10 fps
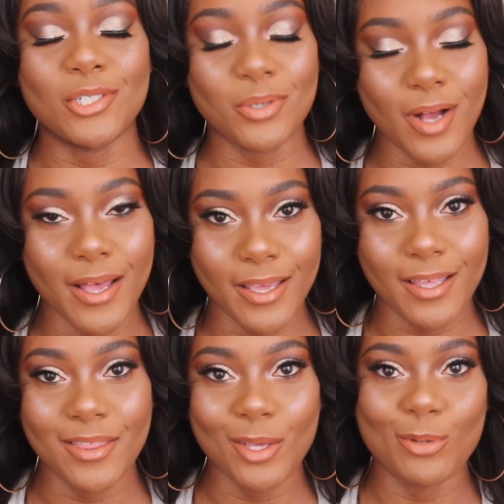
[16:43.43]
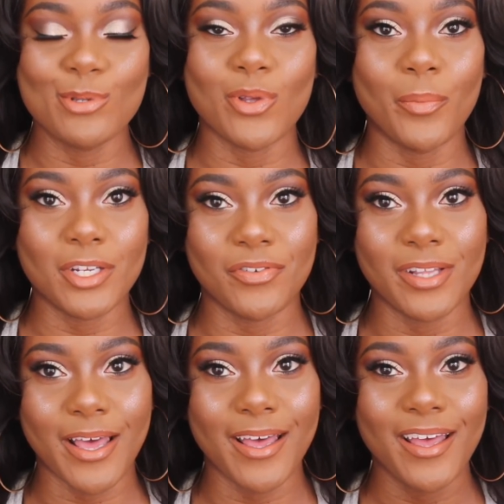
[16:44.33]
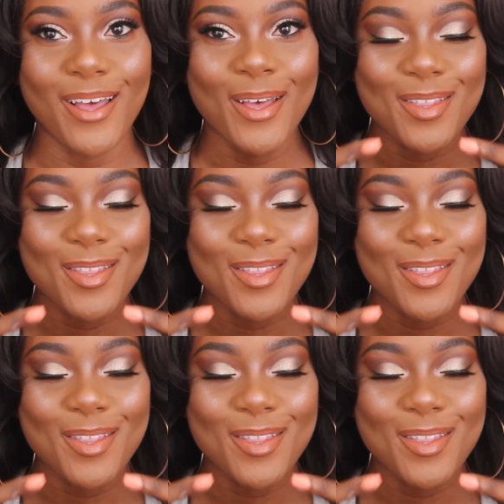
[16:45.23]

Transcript: trying. Thank you so much for that.